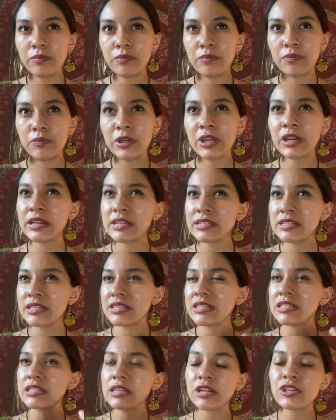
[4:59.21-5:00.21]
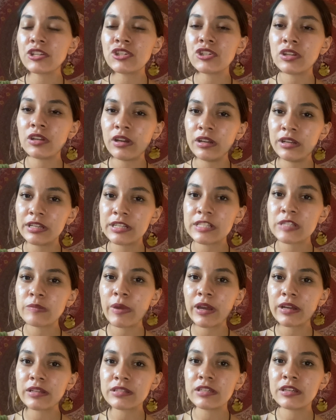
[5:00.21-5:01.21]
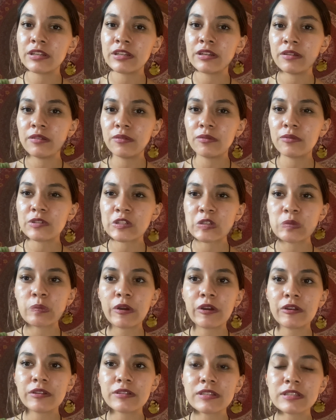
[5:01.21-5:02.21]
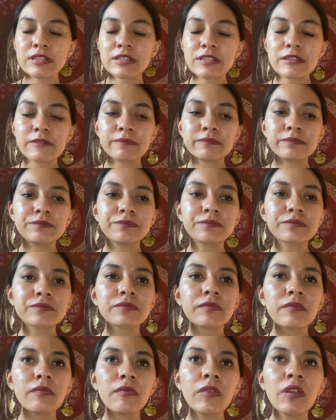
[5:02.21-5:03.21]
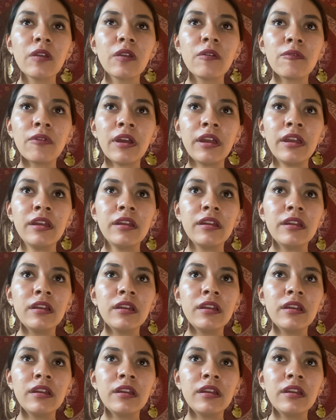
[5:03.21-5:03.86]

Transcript: because it's such an unexpected response, right?